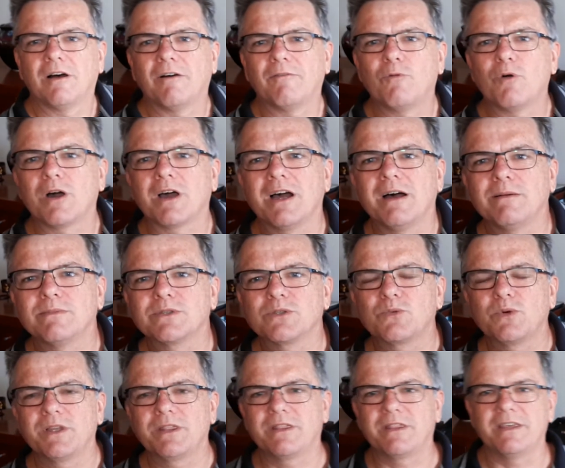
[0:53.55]
what comes
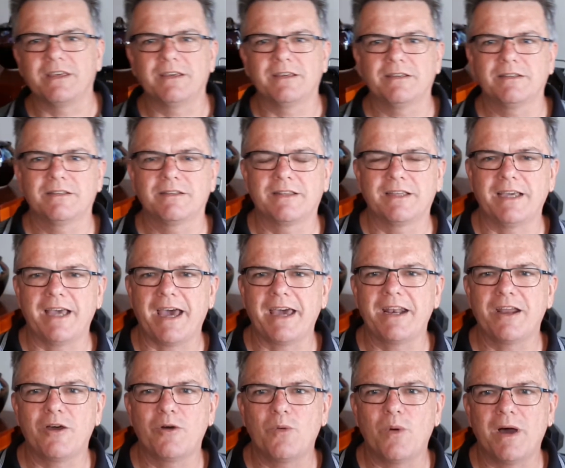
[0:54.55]
with the
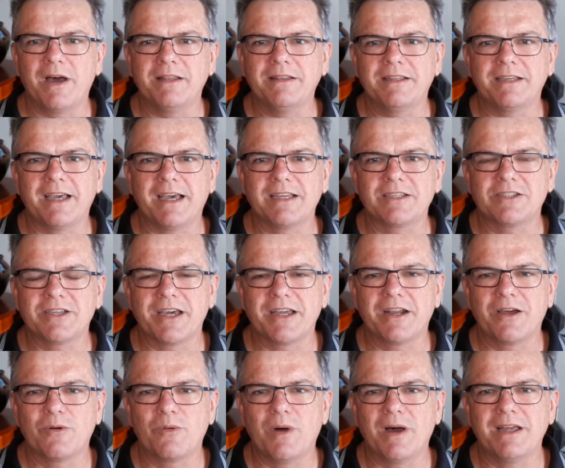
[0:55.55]
801, the
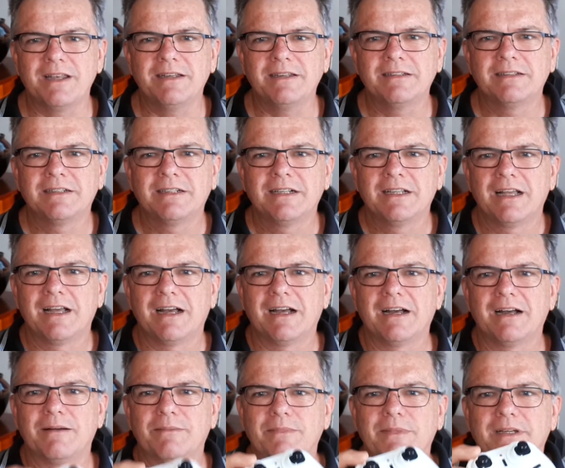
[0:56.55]
H801.
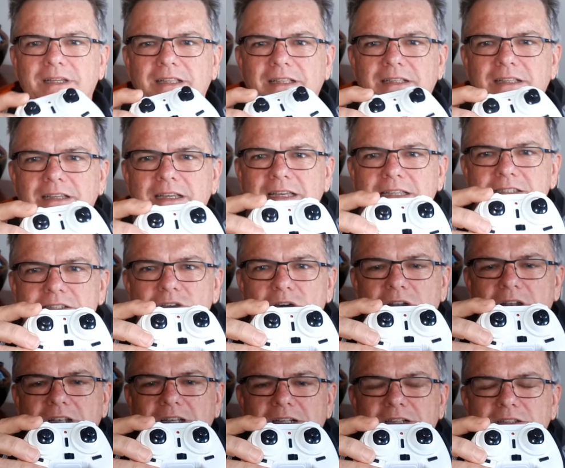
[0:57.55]
It's
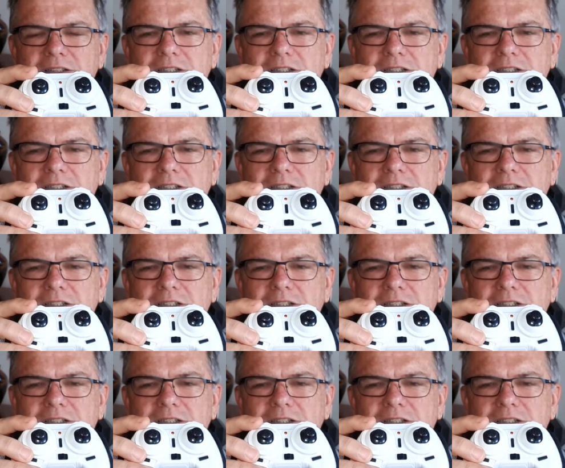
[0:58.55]
got a little